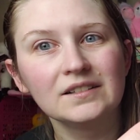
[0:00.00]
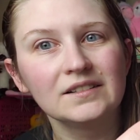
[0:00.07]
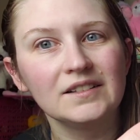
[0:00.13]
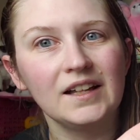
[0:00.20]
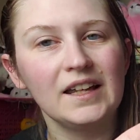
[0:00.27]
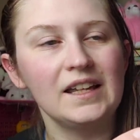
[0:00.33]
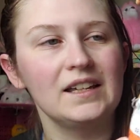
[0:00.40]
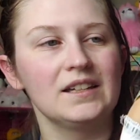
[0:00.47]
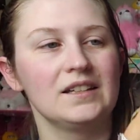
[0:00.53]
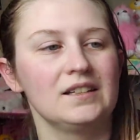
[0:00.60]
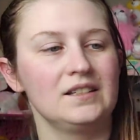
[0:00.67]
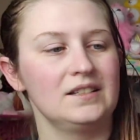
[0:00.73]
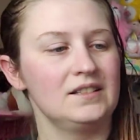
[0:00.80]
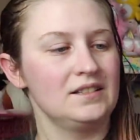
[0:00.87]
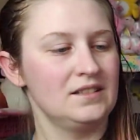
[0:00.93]
Like,
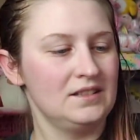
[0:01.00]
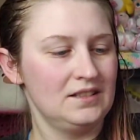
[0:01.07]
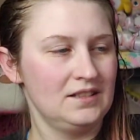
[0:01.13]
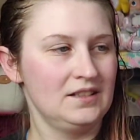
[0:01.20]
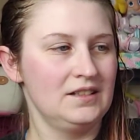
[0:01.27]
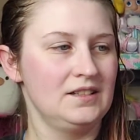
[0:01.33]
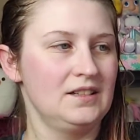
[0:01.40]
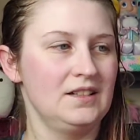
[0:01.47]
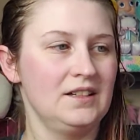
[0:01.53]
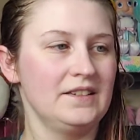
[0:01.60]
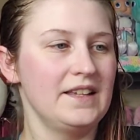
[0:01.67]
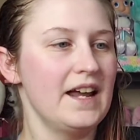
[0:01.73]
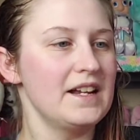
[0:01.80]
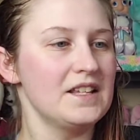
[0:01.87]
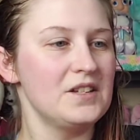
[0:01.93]

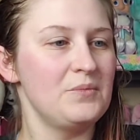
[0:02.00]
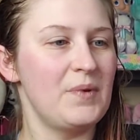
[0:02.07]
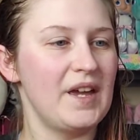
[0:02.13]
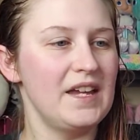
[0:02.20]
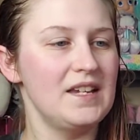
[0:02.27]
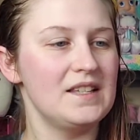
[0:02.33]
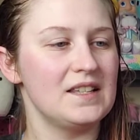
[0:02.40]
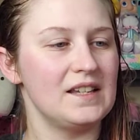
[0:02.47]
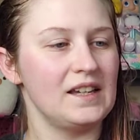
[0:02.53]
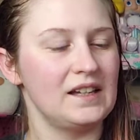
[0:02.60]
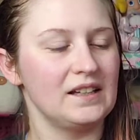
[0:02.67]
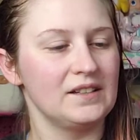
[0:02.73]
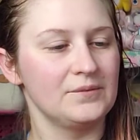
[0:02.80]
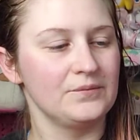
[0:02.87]
that is amazing.